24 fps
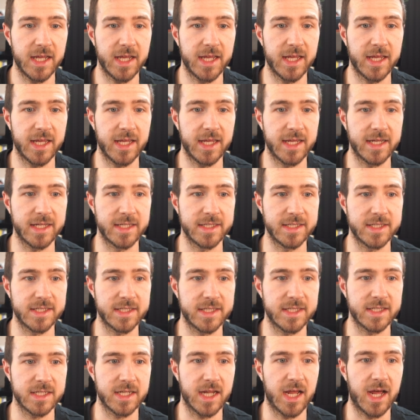
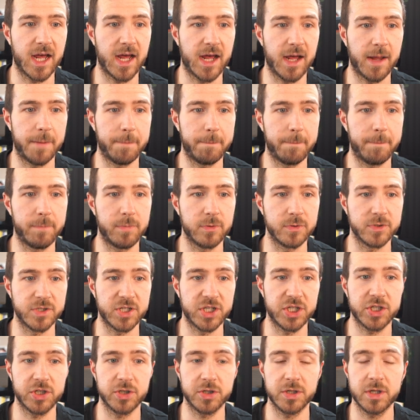is a
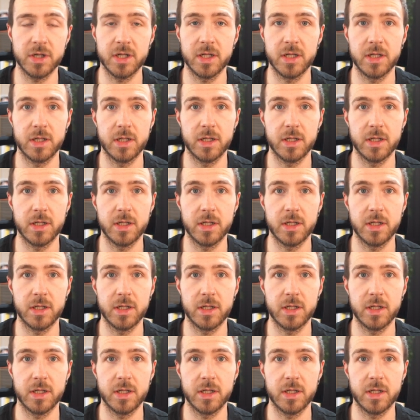position